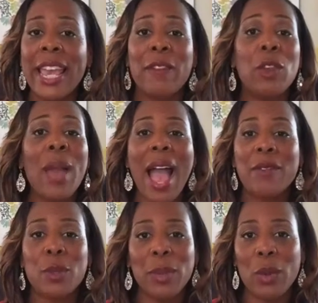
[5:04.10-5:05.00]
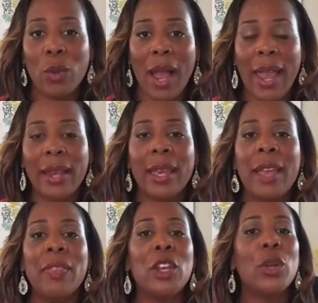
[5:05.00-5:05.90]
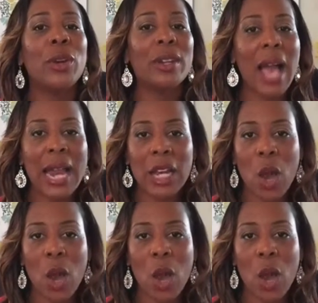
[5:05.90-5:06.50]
if you have to be right, then you're not